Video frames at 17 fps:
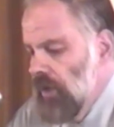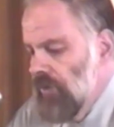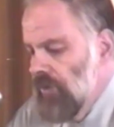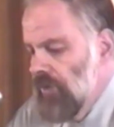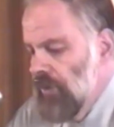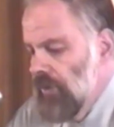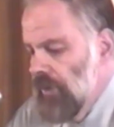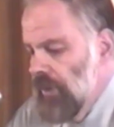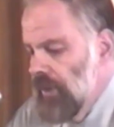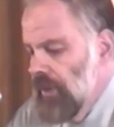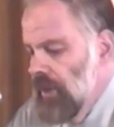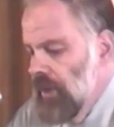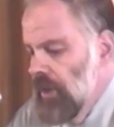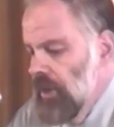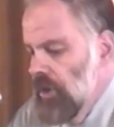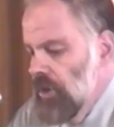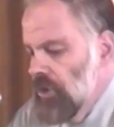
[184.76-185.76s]
theory,
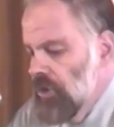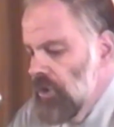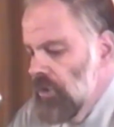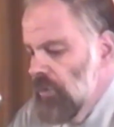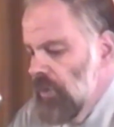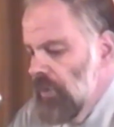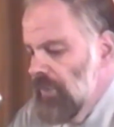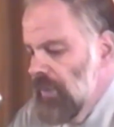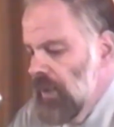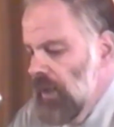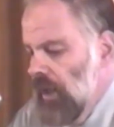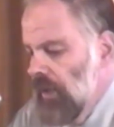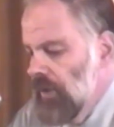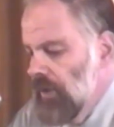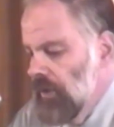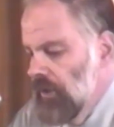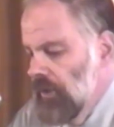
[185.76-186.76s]
should we be
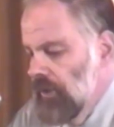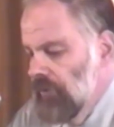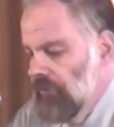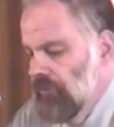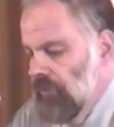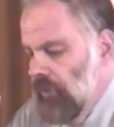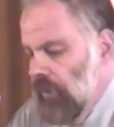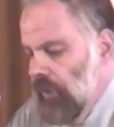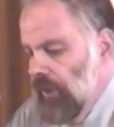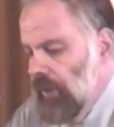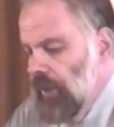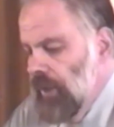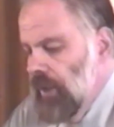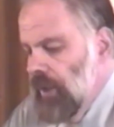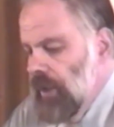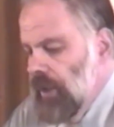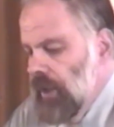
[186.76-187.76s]
on the alert for?
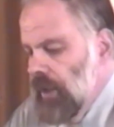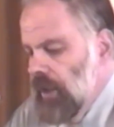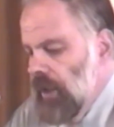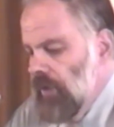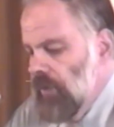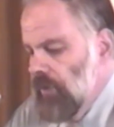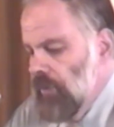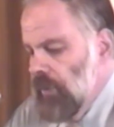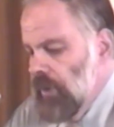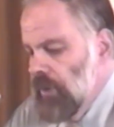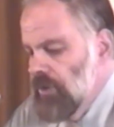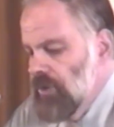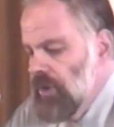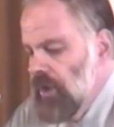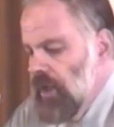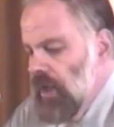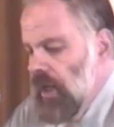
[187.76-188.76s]
In other words,
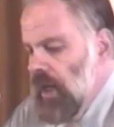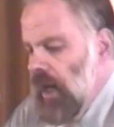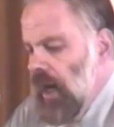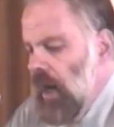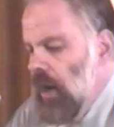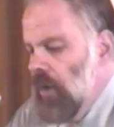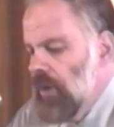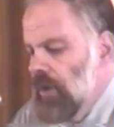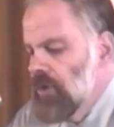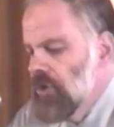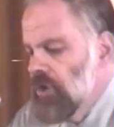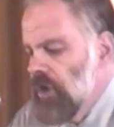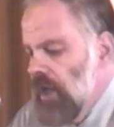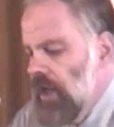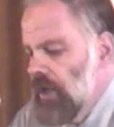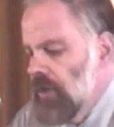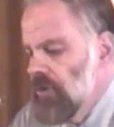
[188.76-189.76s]
how can
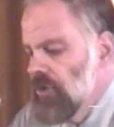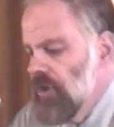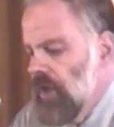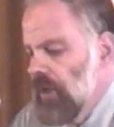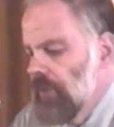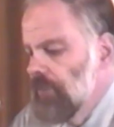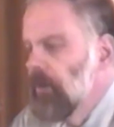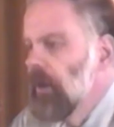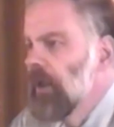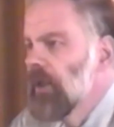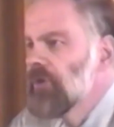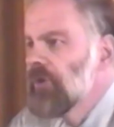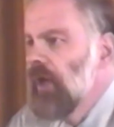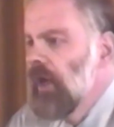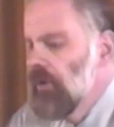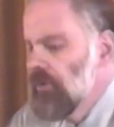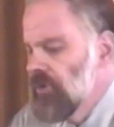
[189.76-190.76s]
change take place
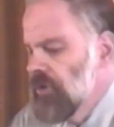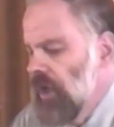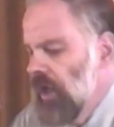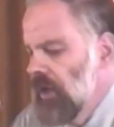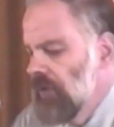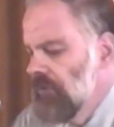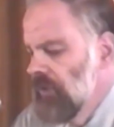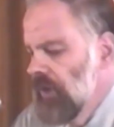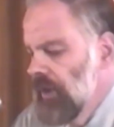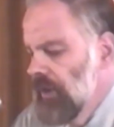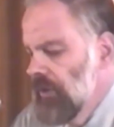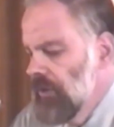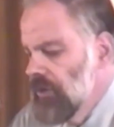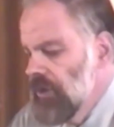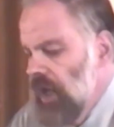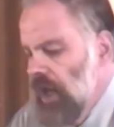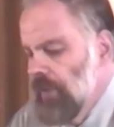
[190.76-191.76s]
outside of linear
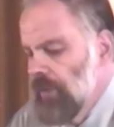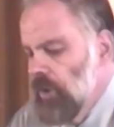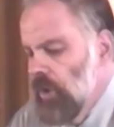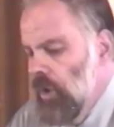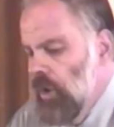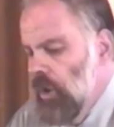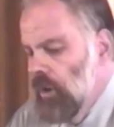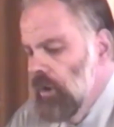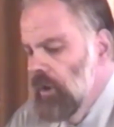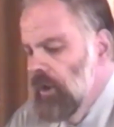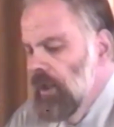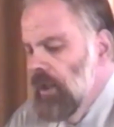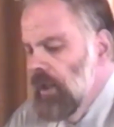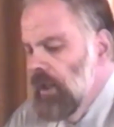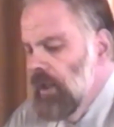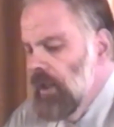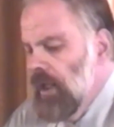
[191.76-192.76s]
time at all,
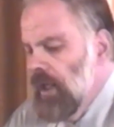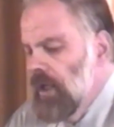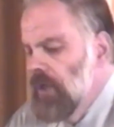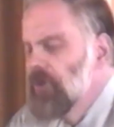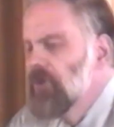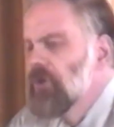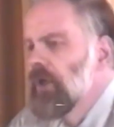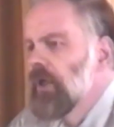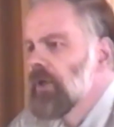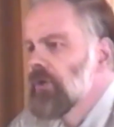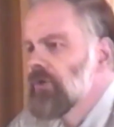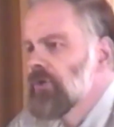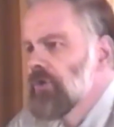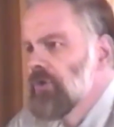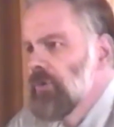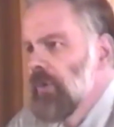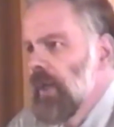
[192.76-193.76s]
in any sense,
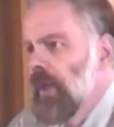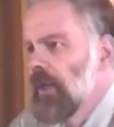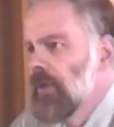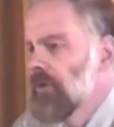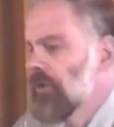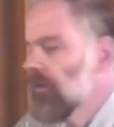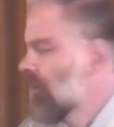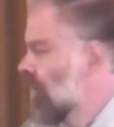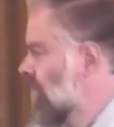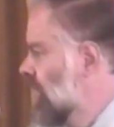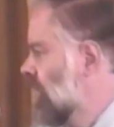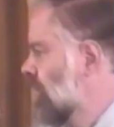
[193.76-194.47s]
to any degree?